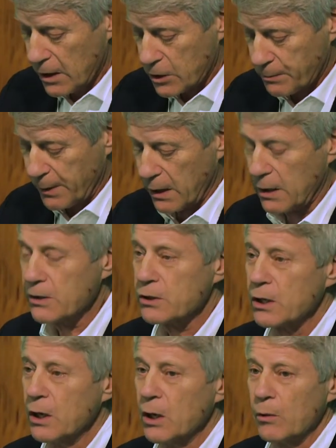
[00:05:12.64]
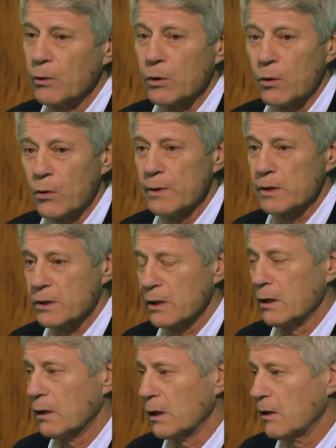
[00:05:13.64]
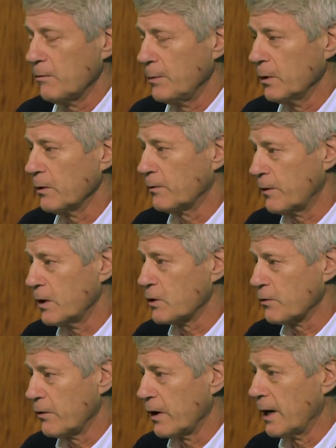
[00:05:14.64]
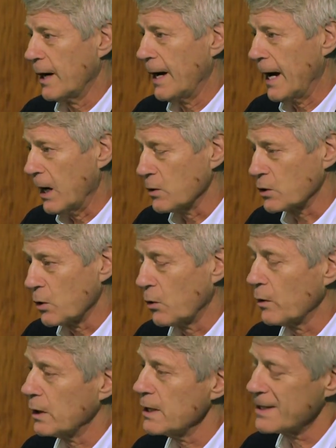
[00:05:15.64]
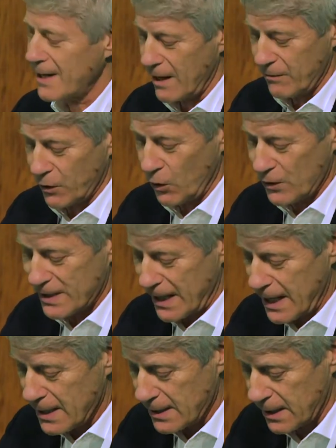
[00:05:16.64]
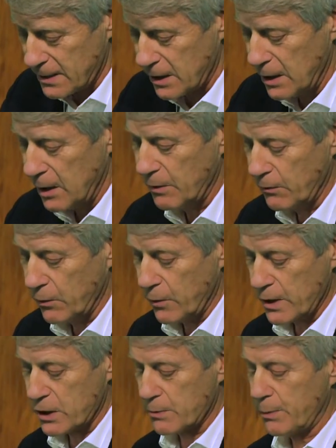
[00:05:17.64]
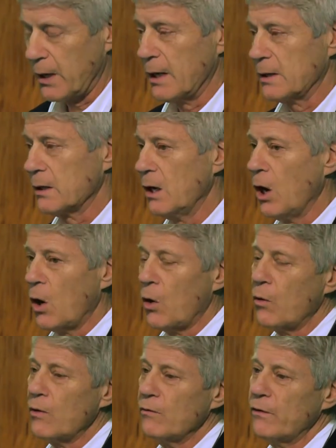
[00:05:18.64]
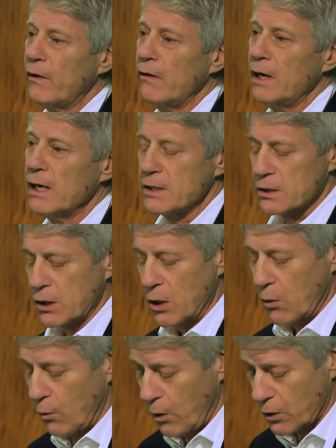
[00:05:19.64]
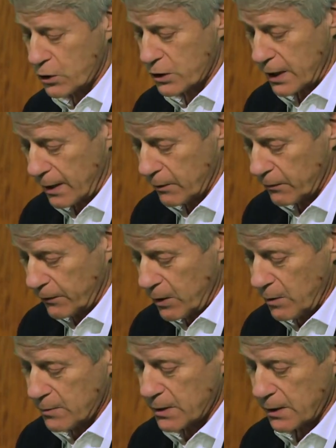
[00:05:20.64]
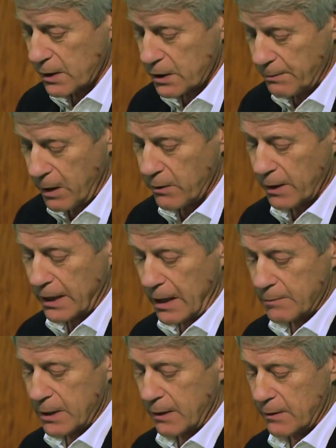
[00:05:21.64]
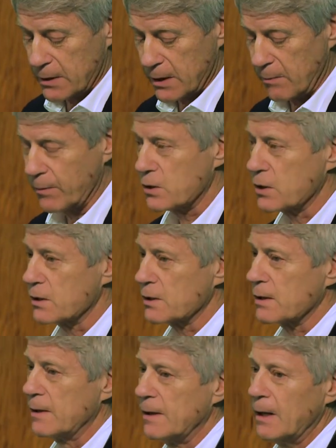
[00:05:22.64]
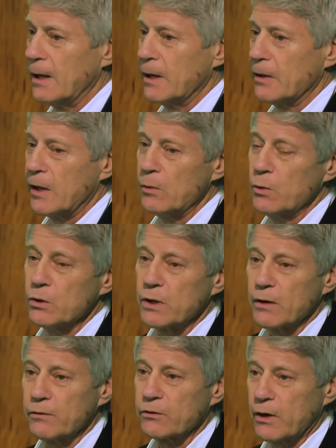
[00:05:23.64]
Sprinklers would almost certainly have put the fridge fire out, or at least have contained it before it spread, or at very least washed down the fumes and the smoke and kept down the temperatures they would have